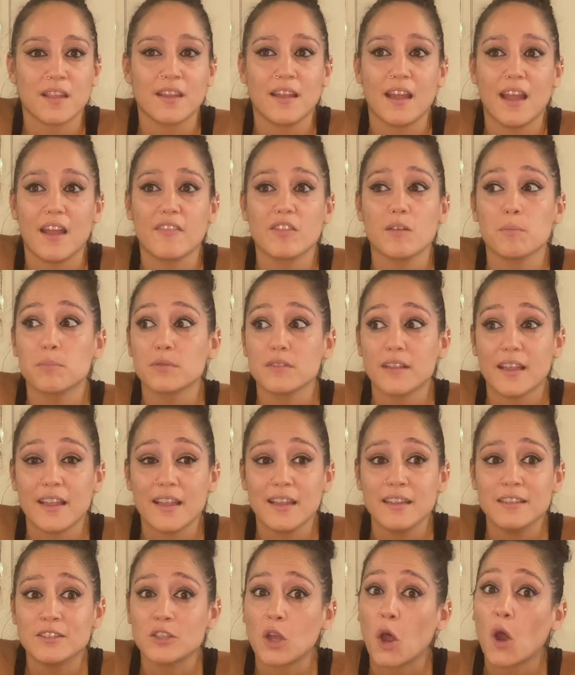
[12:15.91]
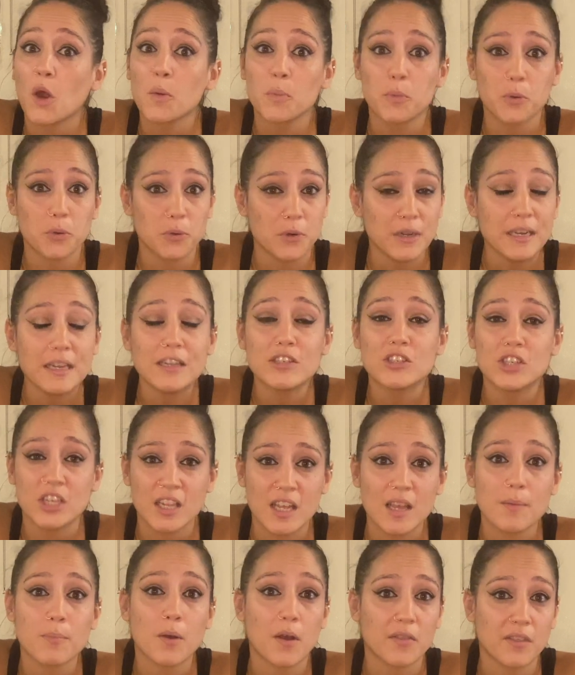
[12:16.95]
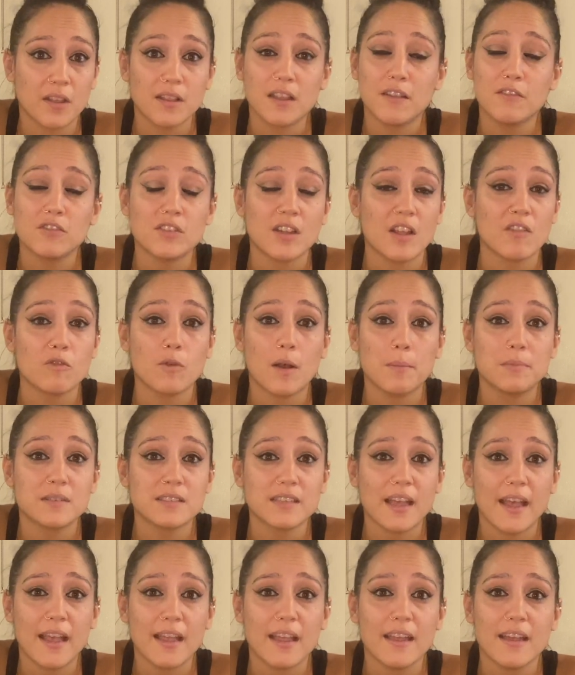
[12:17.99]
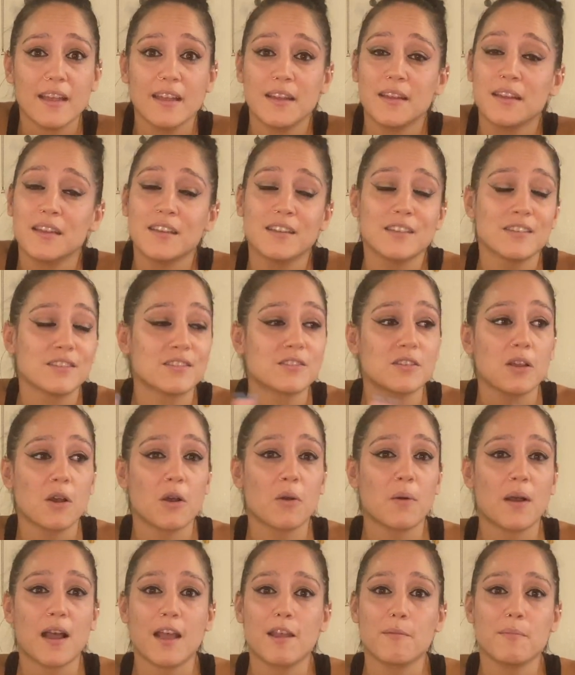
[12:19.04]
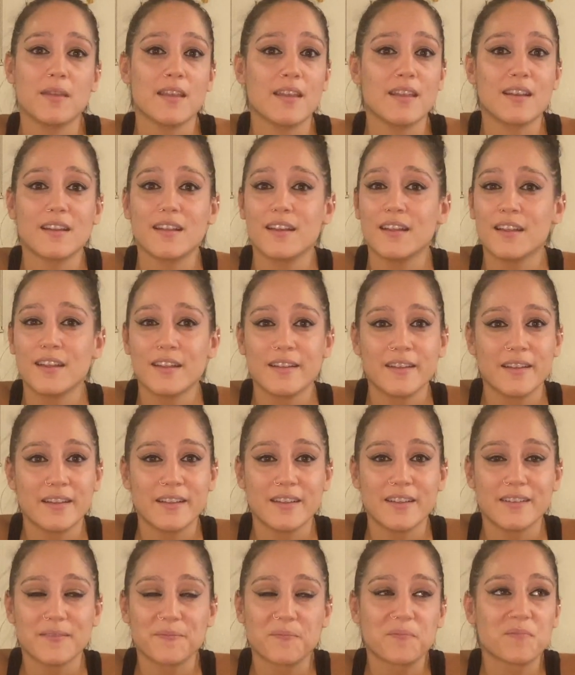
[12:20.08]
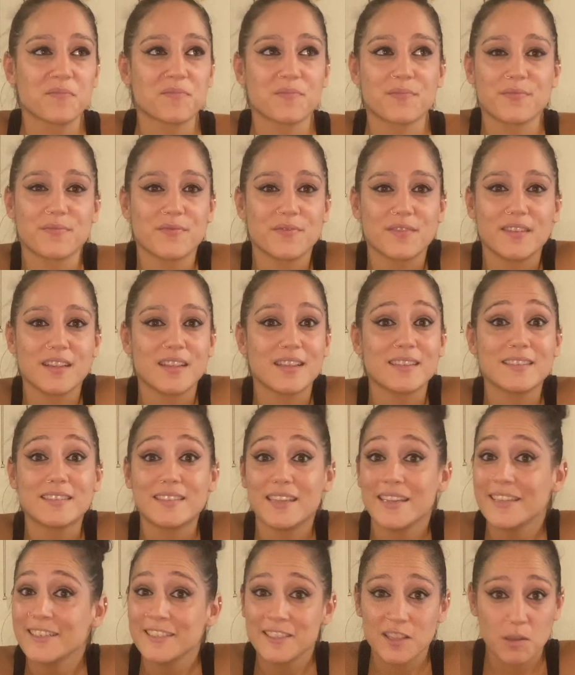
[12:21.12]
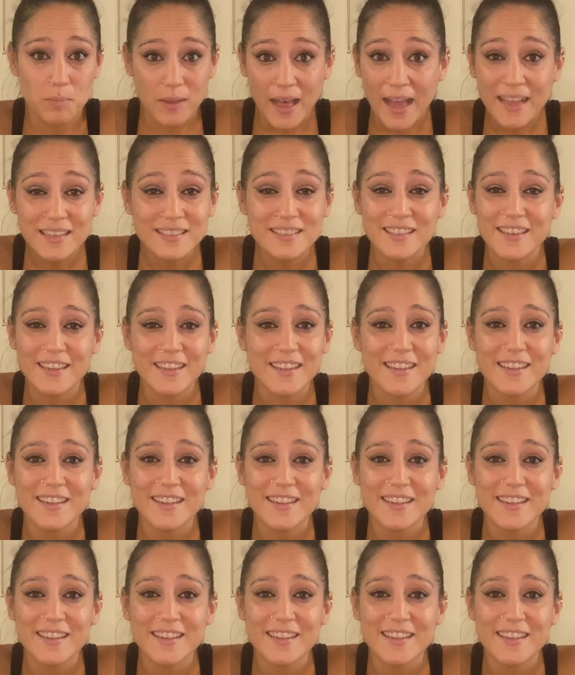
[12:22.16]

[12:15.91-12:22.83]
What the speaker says: And the blades are pretty cheap on the Leaf Shave website. So, I mean, ditch the plastic.